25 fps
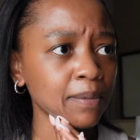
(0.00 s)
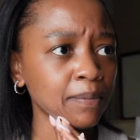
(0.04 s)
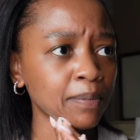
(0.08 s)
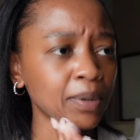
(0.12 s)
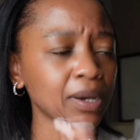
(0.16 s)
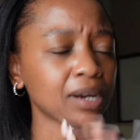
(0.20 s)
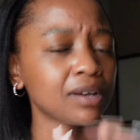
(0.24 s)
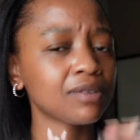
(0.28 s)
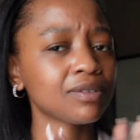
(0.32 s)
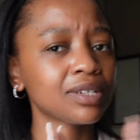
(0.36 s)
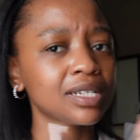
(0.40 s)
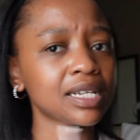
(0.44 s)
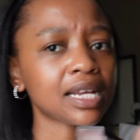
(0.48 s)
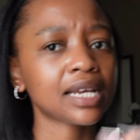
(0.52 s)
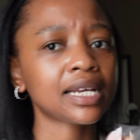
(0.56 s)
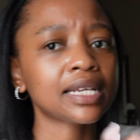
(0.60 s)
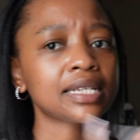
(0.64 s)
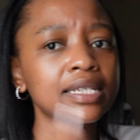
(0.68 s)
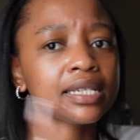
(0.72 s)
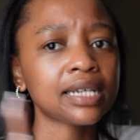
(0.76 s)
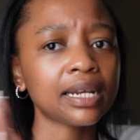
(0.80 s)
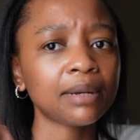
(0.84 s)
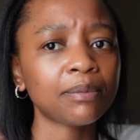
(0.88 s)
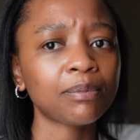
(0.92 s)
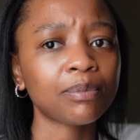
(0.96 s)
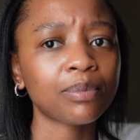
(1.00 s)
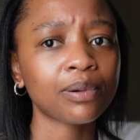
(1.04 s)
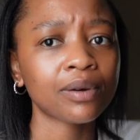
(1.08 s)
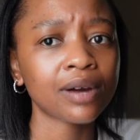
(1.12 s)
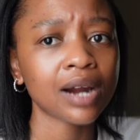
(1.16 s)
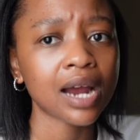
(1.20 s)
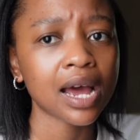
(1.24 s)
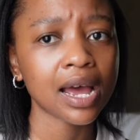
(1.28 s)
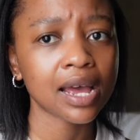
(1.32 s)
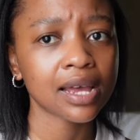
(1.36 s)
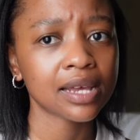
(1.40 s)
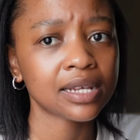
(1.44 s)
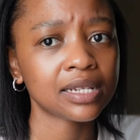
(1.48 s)
But it was like a set
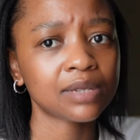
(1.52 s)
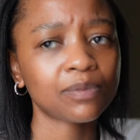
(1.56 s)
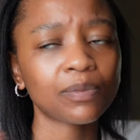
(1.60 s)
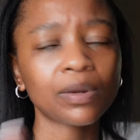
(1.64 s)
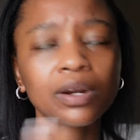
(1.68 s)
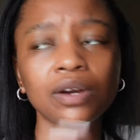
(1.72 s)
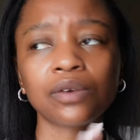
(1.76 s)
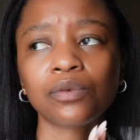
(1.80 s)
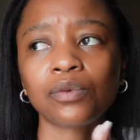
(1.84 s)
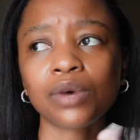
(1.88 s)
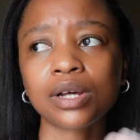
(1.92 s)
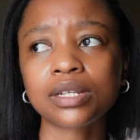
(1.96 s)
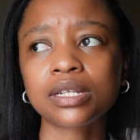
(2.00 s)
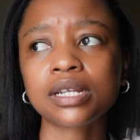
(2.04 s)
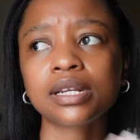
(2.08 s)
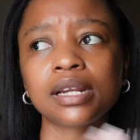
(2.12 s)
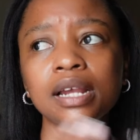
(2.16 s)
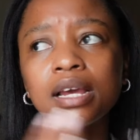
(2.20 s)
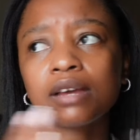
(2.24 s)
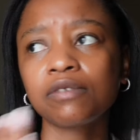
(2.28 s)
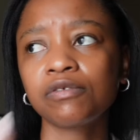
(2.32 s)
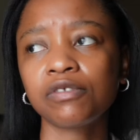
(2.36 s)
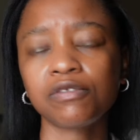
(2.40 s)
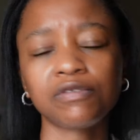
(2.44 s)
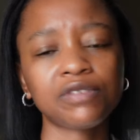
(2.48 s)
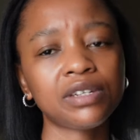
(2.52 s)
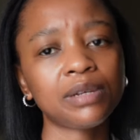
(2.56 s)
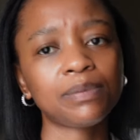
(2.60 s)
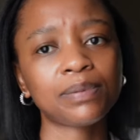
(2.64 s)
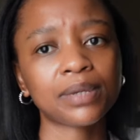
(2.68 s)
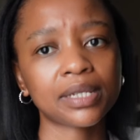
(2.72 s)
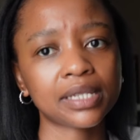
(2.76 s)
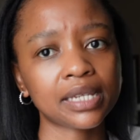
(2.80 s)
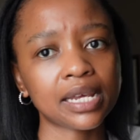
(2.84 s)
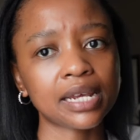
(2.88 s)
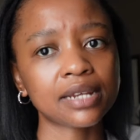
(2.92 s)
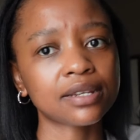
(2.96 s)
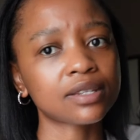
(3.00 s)
price, but it wasn't like
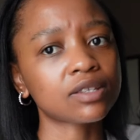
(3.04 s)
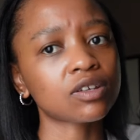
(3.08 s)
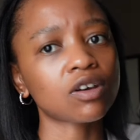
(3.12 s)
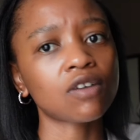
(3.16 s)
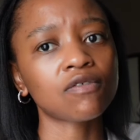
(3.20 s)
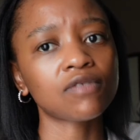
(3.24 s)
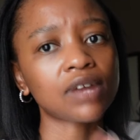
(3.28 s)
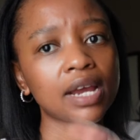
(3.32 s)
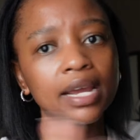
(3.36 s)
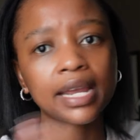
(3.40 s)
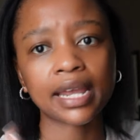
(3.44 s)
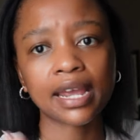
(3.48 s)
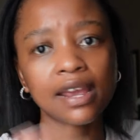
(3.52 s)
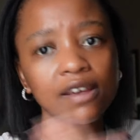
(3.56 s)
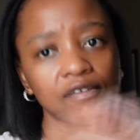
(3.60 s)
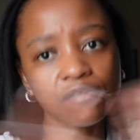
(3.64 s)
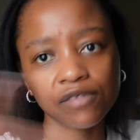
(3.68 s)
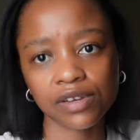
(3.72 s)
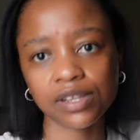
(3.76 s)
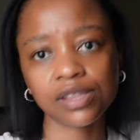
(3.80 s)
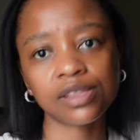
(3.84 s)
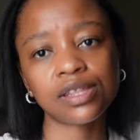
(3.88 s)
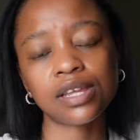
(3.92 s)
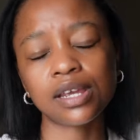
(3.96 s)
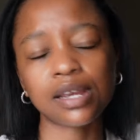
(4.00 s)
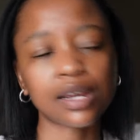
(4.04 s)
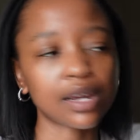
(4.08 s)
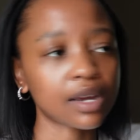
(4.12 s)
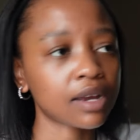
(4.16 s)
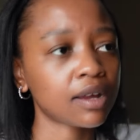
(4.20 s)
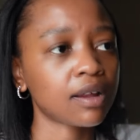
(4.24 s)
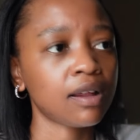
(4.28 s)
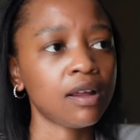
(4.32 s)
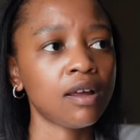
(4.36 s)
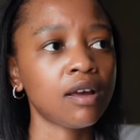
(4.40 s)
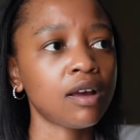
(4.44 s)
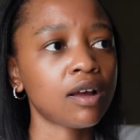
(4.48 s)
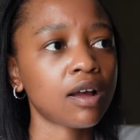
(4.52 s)
50% of like everything
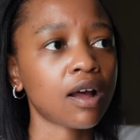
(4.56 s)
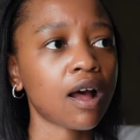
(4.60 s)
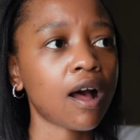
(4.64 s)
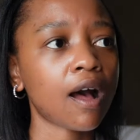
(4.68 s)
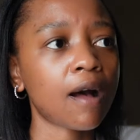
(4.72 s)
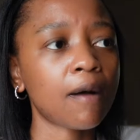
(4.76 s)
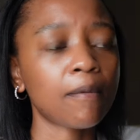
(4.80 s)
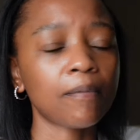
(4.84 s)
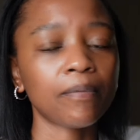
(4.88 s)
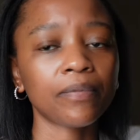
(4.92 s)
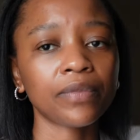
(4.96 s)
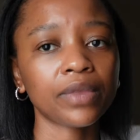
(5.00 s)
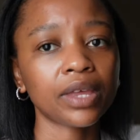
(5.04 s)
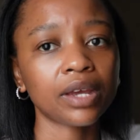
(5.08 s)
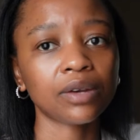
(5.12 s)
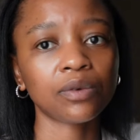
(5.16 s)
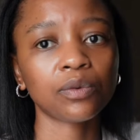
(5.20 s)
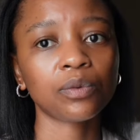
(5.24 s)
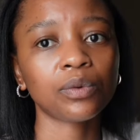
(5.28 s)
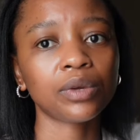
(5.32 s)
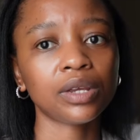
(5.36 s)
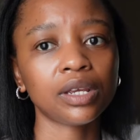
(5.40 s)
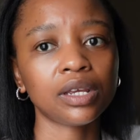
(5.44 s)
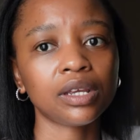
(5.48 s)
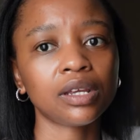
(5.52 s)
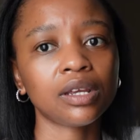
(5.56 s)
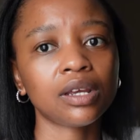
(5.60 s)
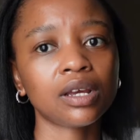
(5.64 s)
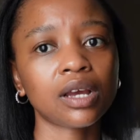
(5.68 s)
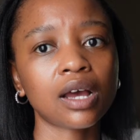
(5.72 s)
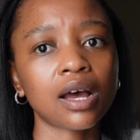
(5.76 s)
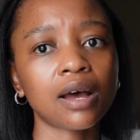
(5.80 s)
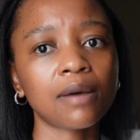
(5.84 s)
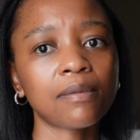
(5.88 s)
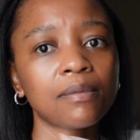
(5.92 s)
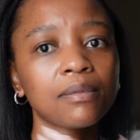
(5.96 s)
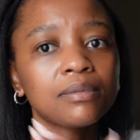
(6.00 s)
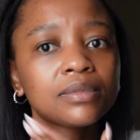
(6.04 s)
that we
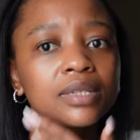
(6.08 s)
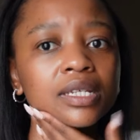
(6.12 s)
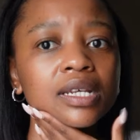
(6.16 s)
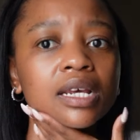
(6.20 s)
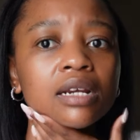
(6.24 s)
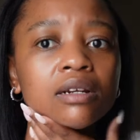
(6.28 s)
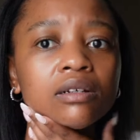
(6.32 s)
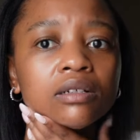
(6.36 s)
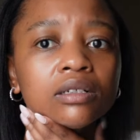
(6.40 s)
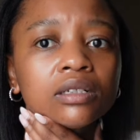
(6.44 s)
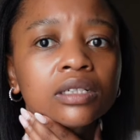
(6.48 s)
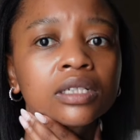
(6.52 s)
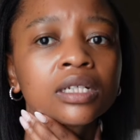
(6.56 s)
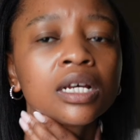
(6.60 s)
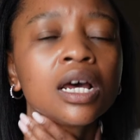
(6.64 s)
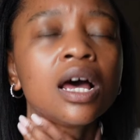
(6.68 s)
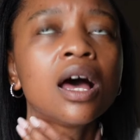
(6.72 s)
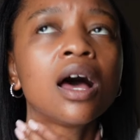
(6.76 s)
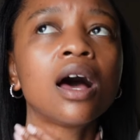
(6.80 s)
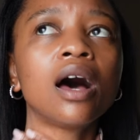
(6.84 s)
settled.